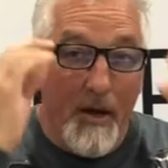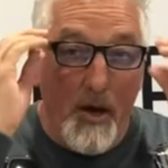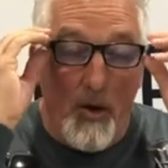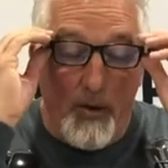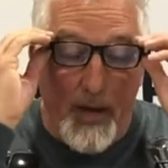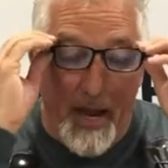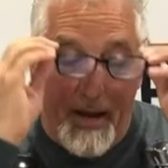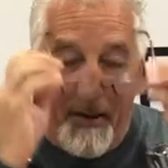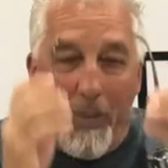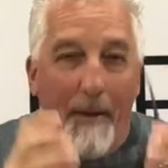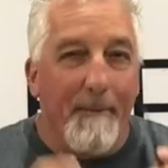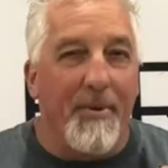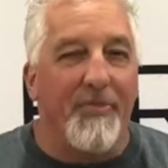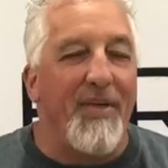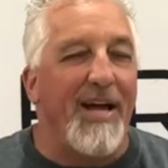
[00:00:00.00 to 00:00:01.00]
Okay,
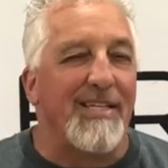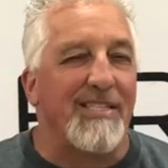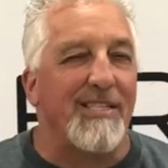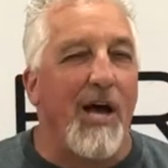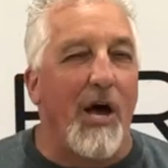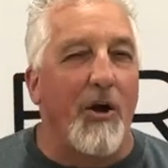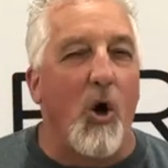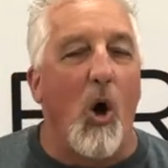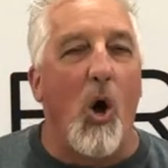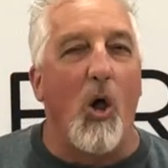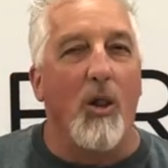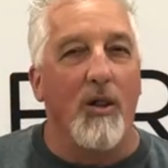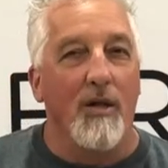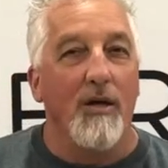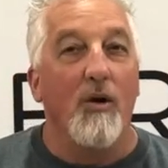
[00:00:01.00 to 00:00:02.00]
but that's not
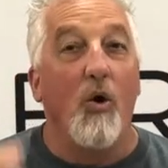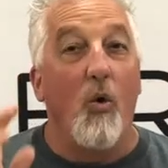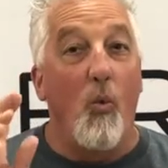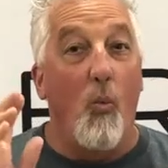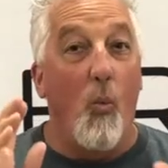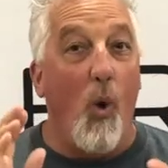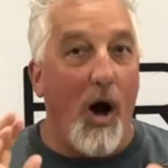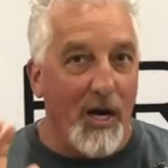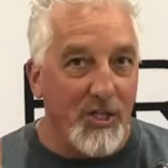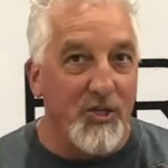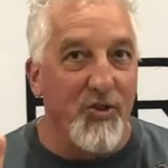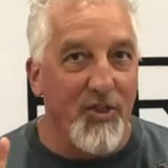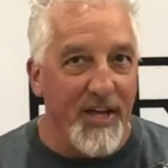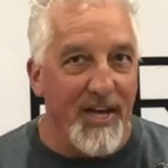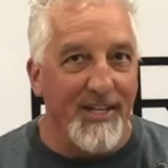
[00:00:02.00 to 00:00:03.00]
all. Watch
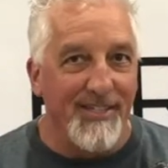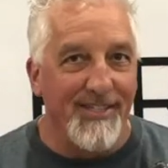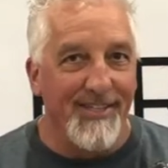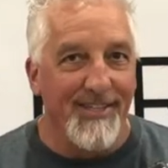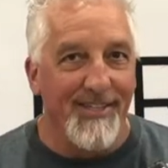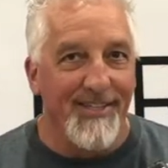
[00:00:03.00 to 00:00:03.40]
this.